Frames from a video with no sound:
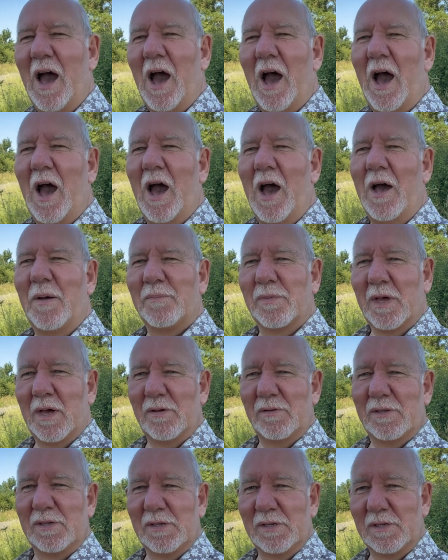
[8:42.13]

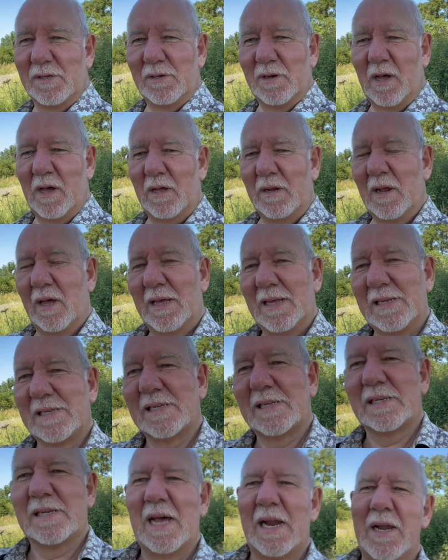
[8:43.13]
and
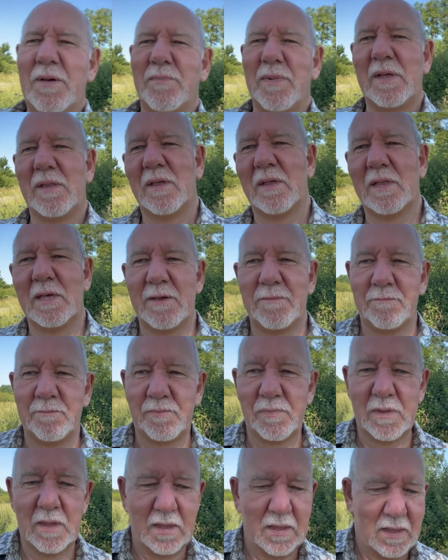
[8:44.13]
it's telling me that the
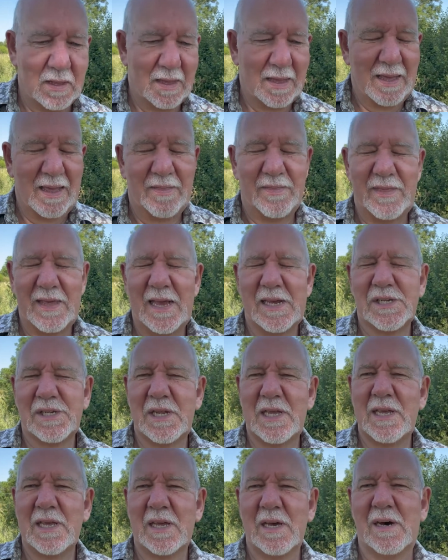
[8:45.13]

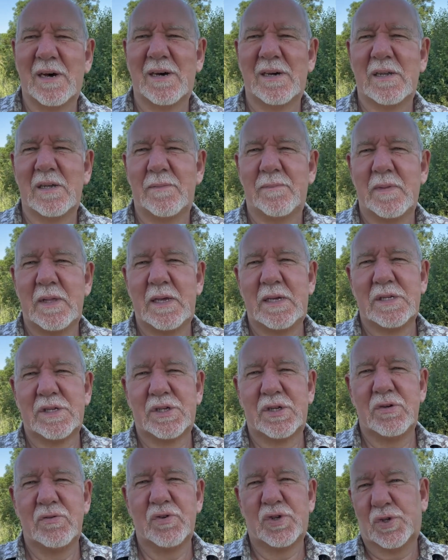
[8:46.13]
SD card is
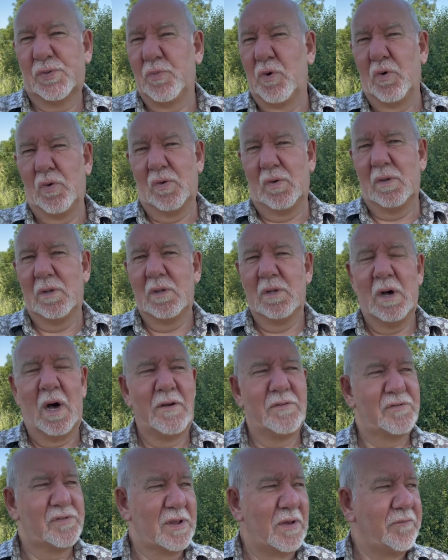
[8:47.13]
too small.
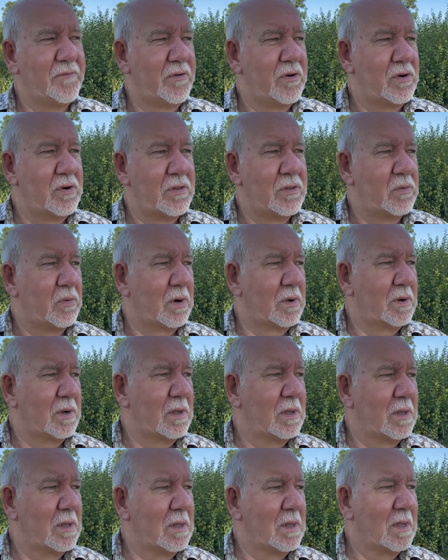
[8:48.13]
I've sent for another one.
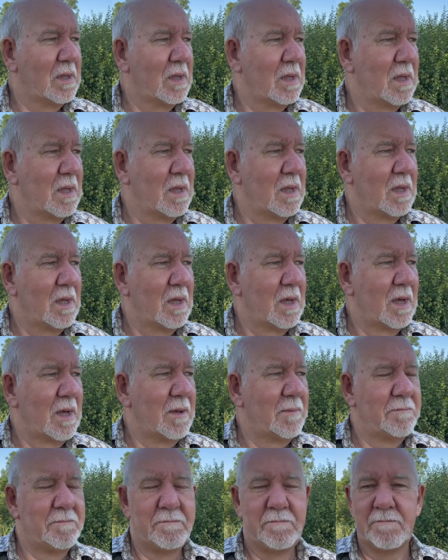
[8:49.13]

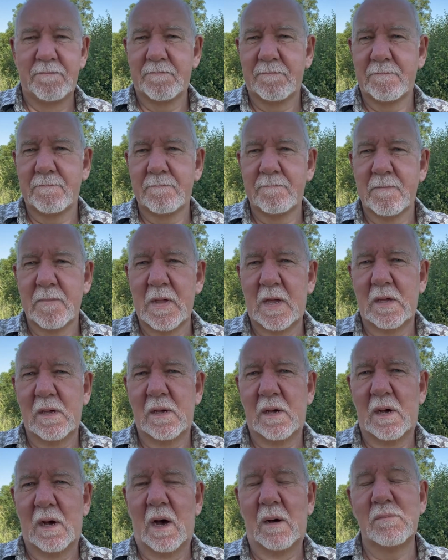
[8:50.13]
I'm
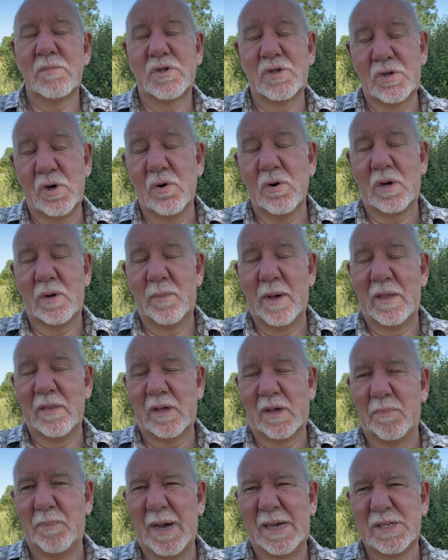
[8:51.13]
talking about the
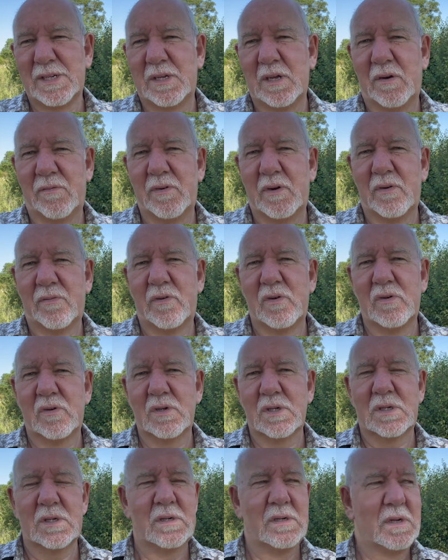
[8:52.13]
capacity of it, of
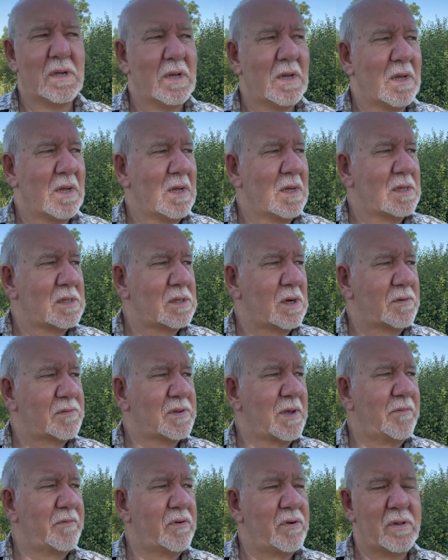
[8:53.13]
course. So I've
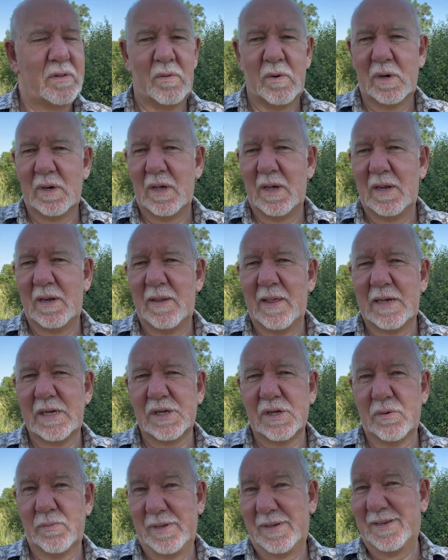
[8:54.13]
sent for another one and that's
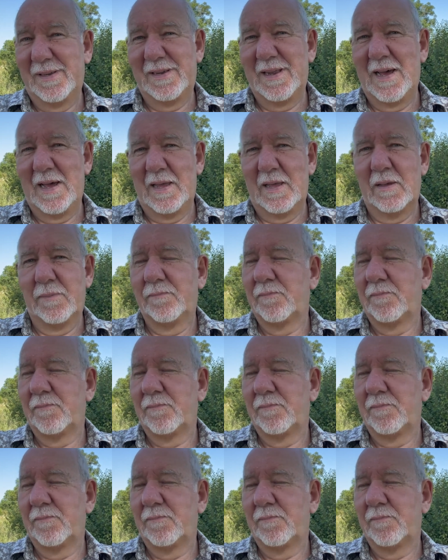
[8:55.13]
coming today.